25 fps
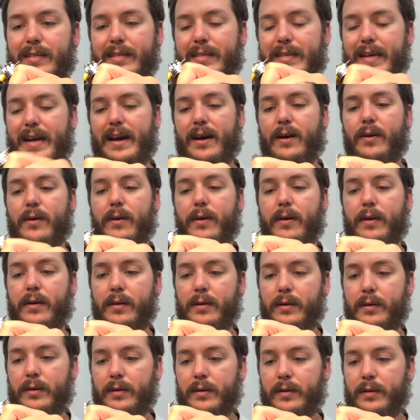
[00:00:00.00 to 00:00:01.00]
down.
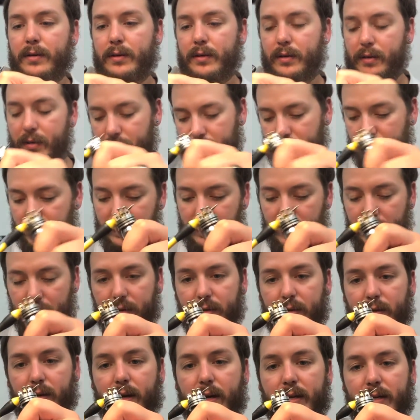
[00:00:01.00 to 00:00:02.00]
Get that in
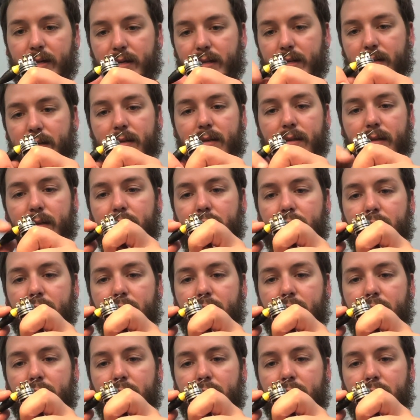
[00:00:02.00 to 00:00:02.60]
there nice,